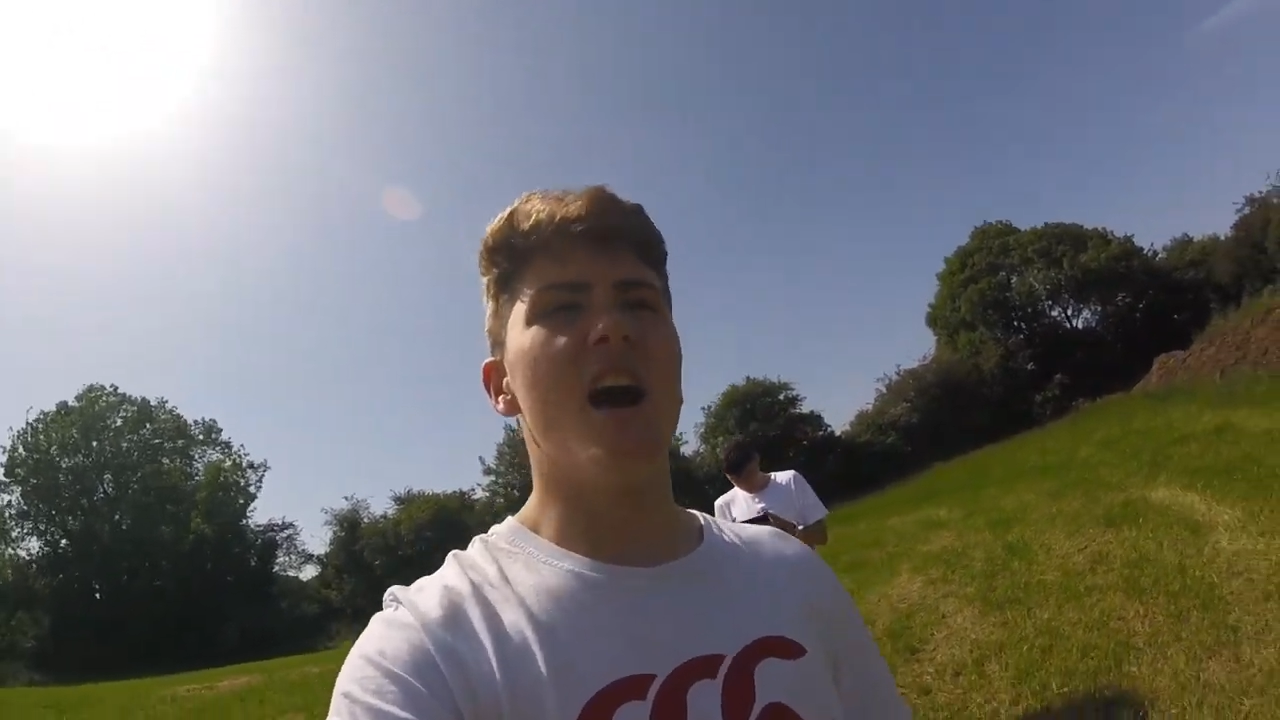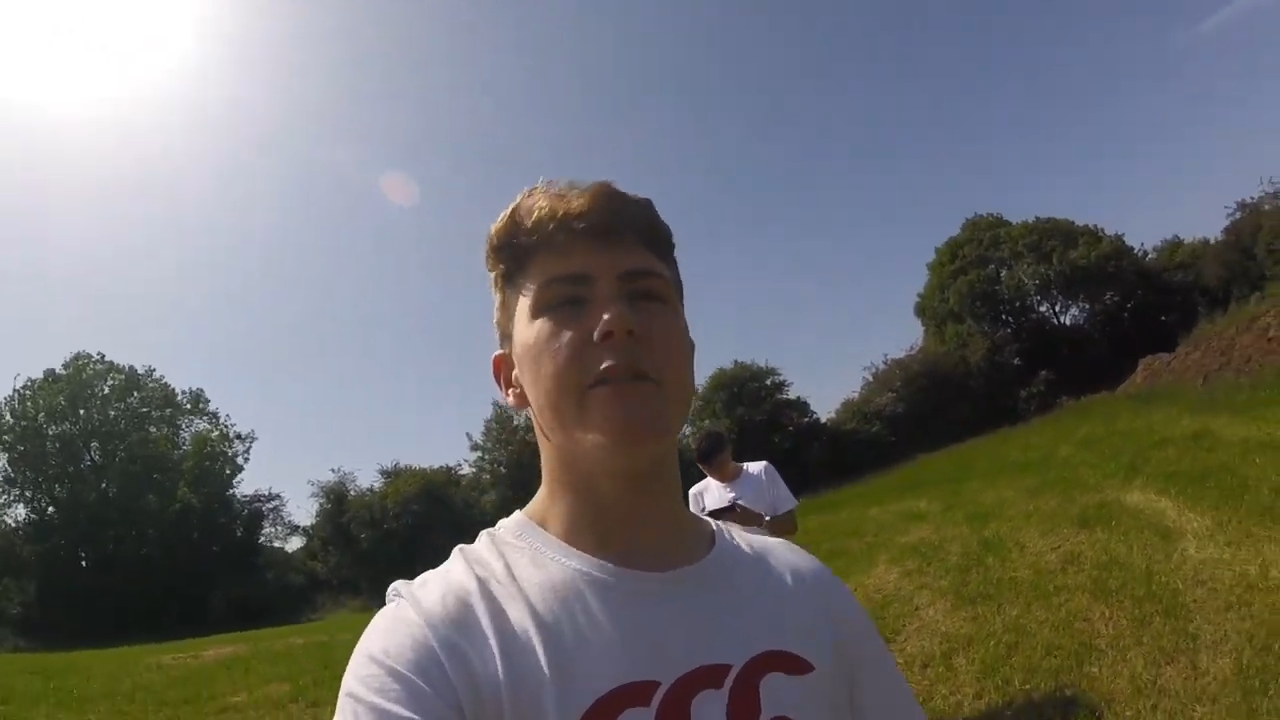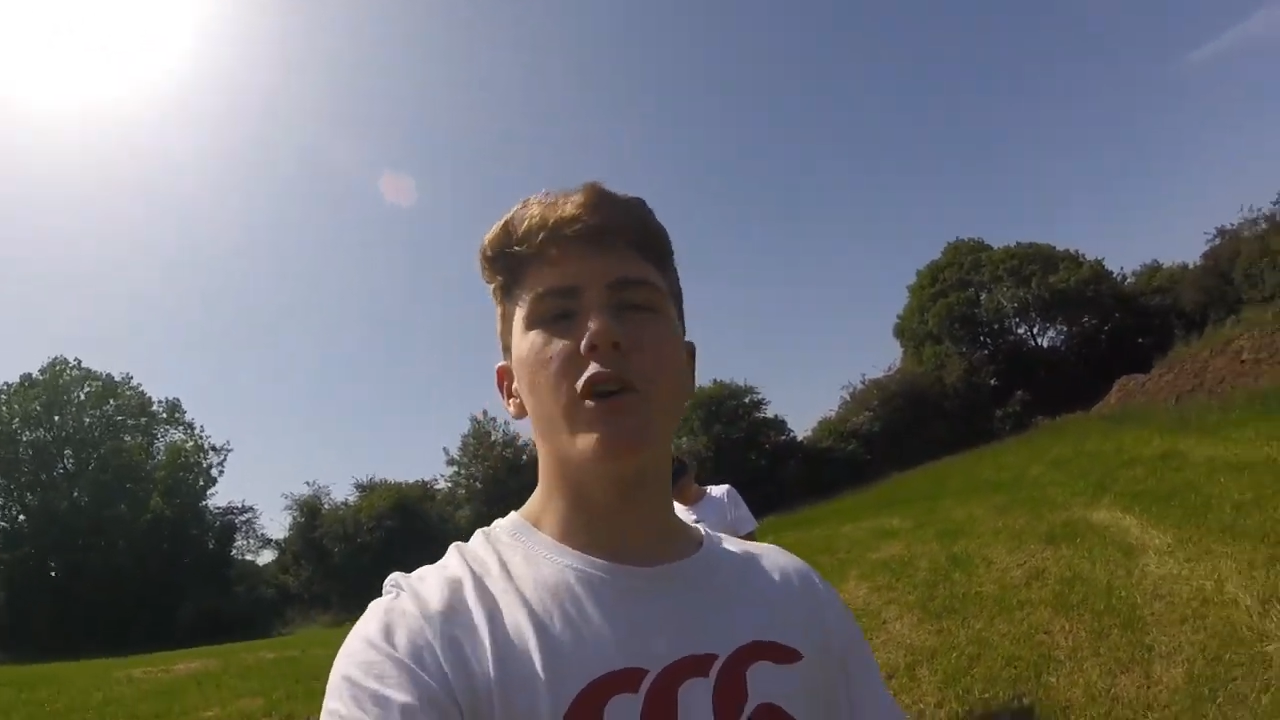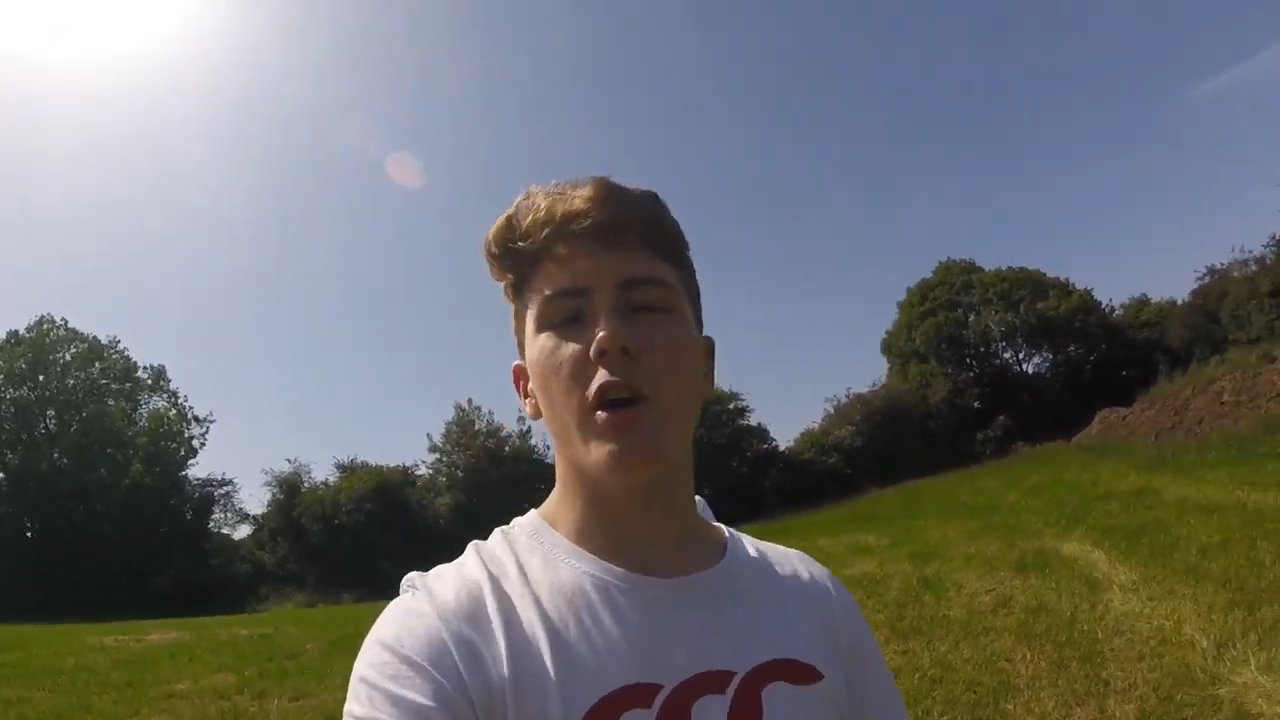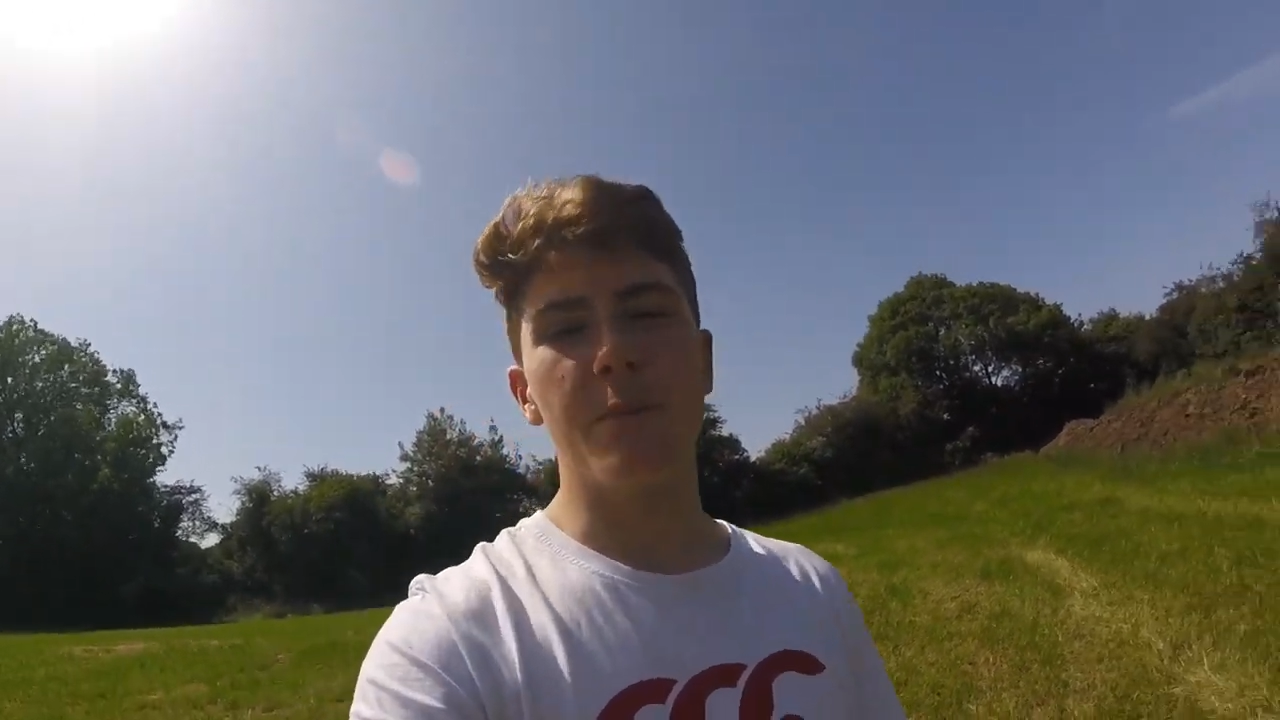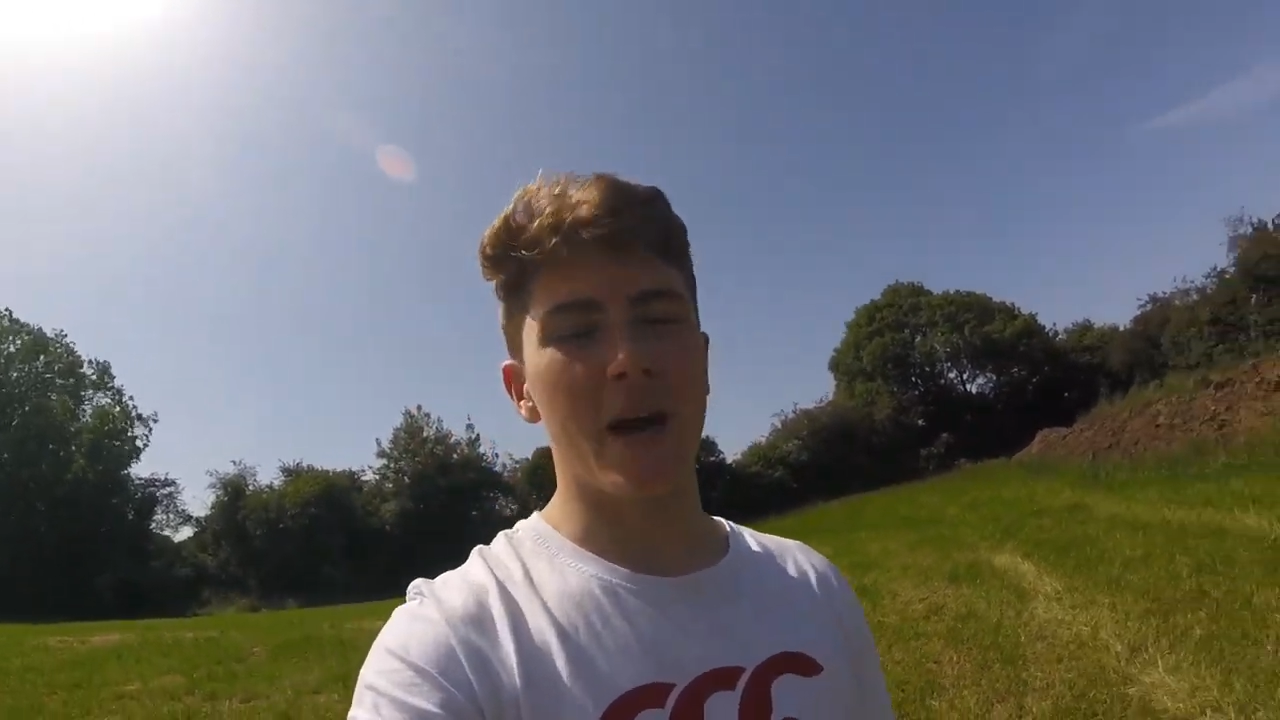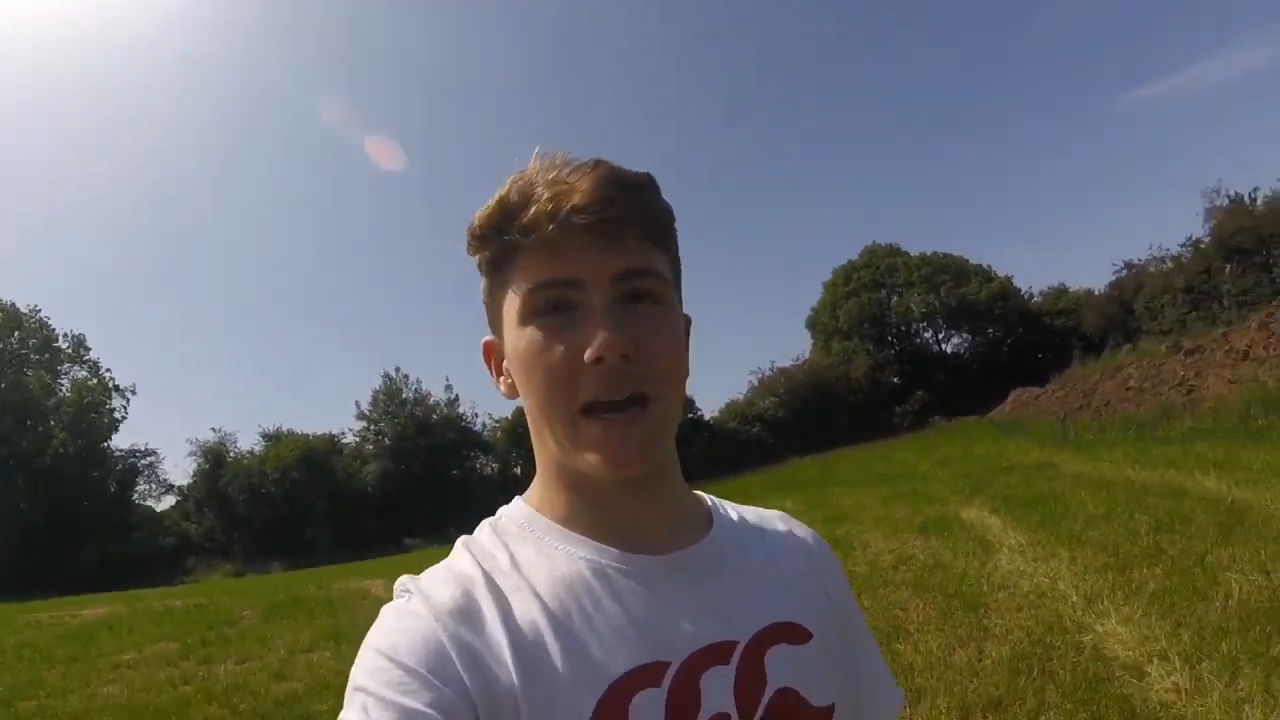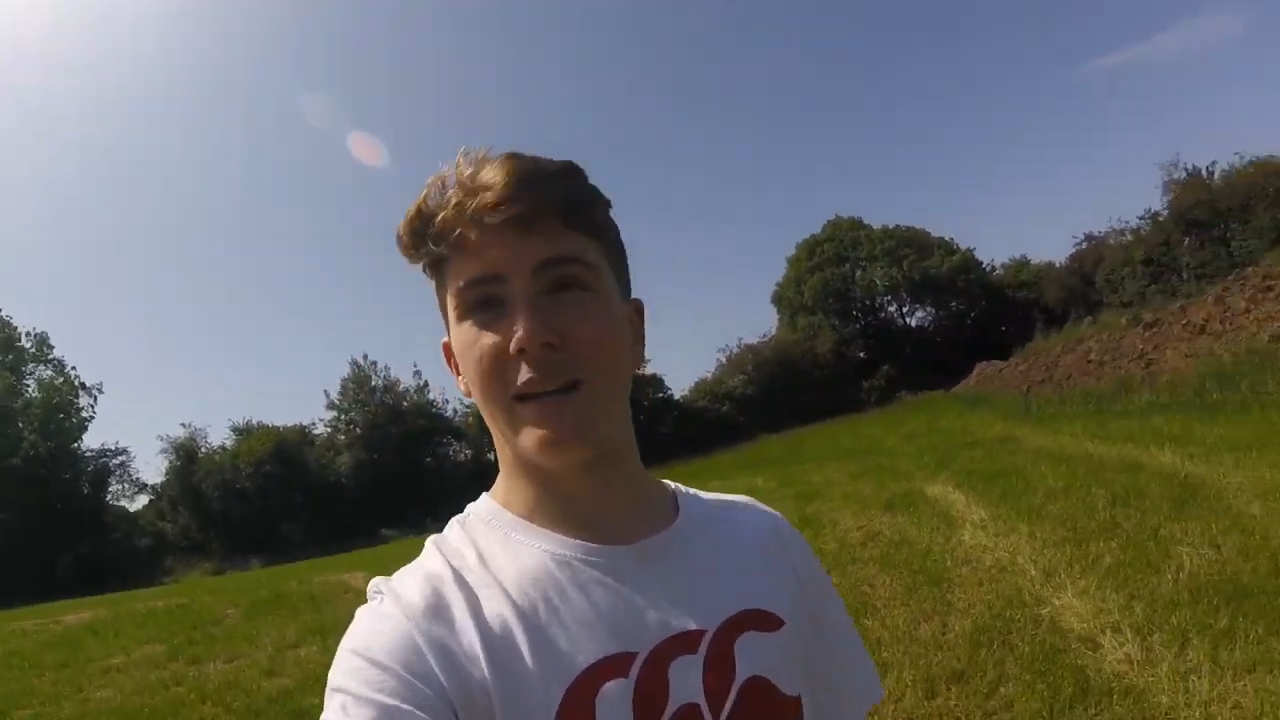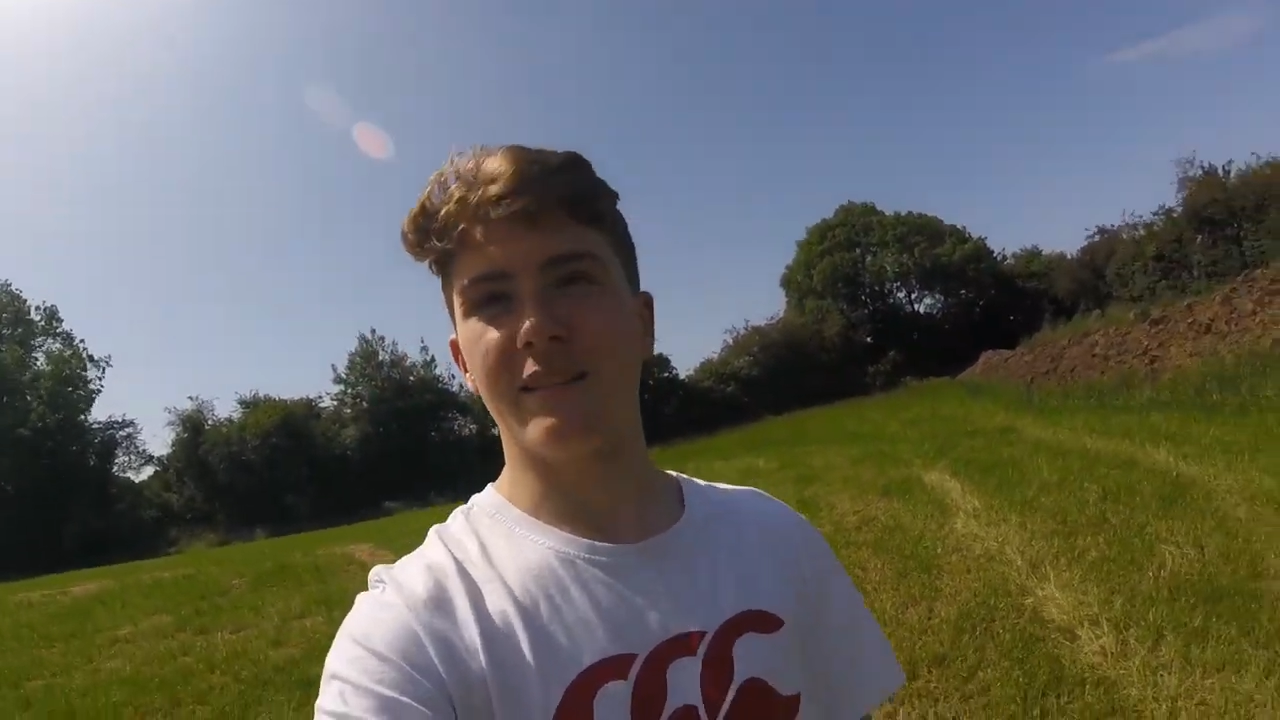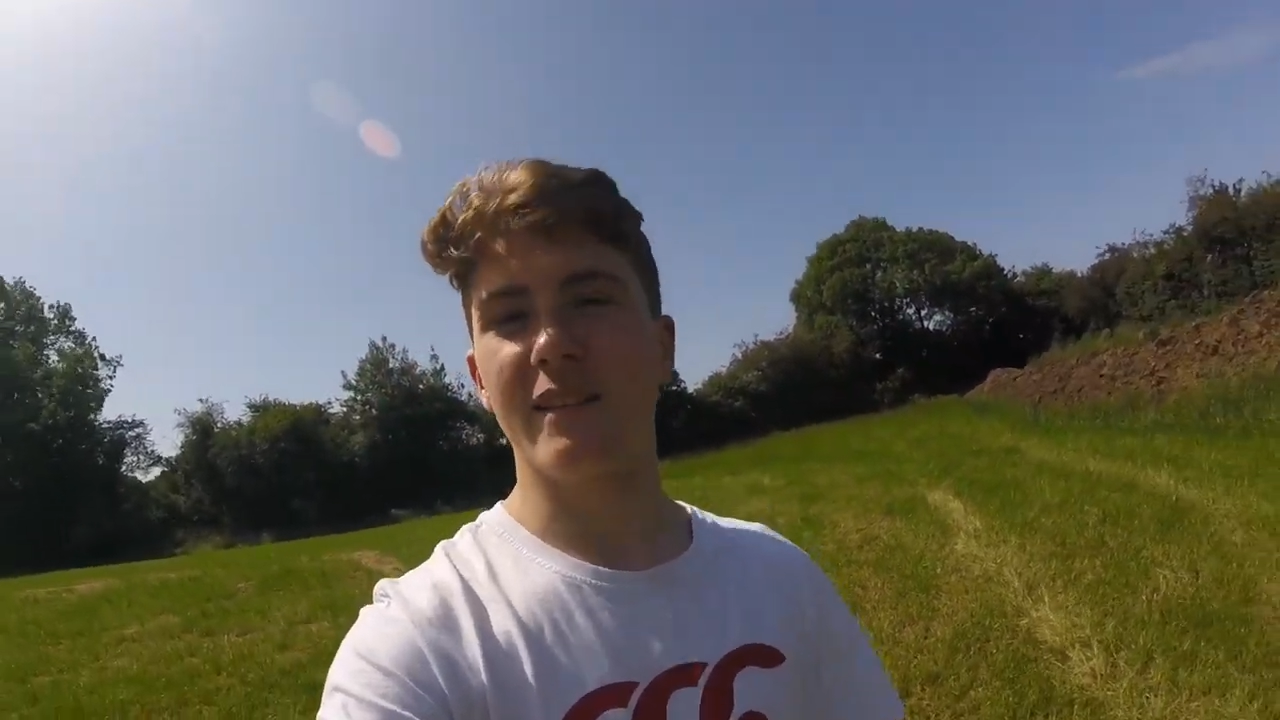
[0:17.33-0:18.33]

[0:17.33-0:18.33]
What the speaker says: I've got to pay